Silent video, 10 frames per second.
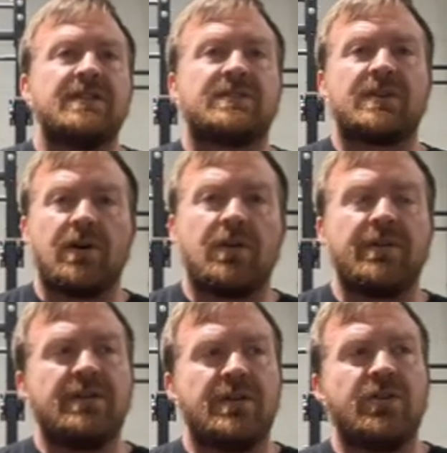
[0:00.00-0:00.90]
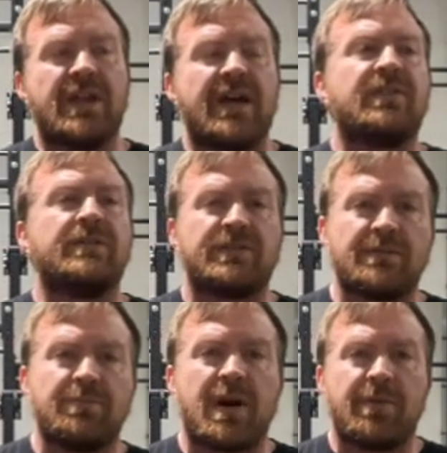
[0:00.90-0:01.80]
So, you'd have to do
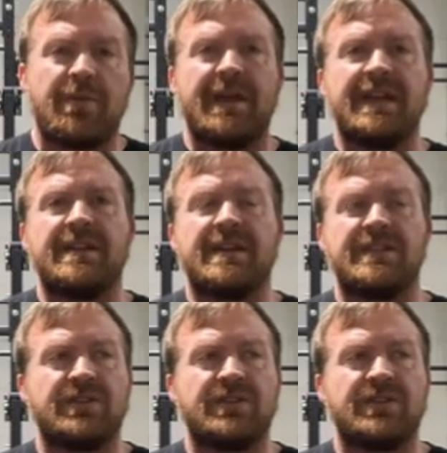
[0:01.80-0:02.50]
some barbell maintenance.